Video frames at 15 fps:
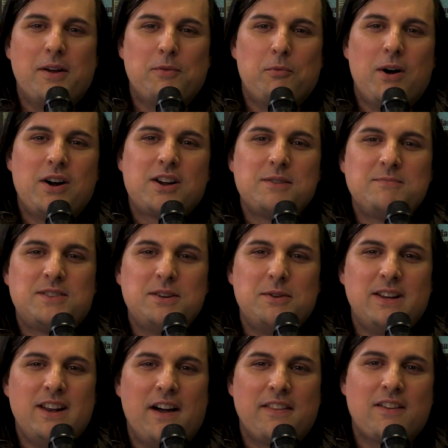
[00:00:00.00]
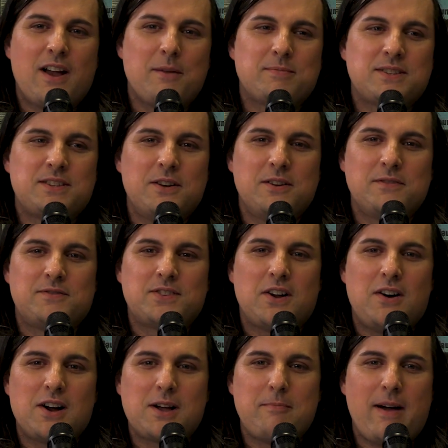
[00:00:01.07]
and welcome to another episode of
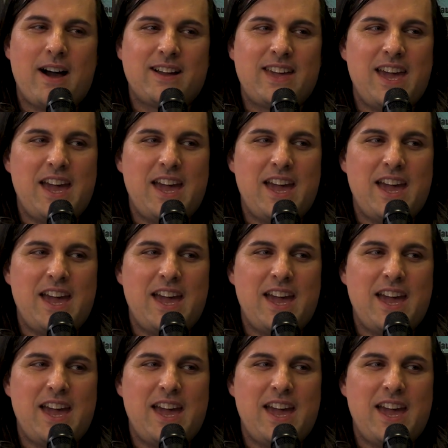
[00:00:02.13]
Talk About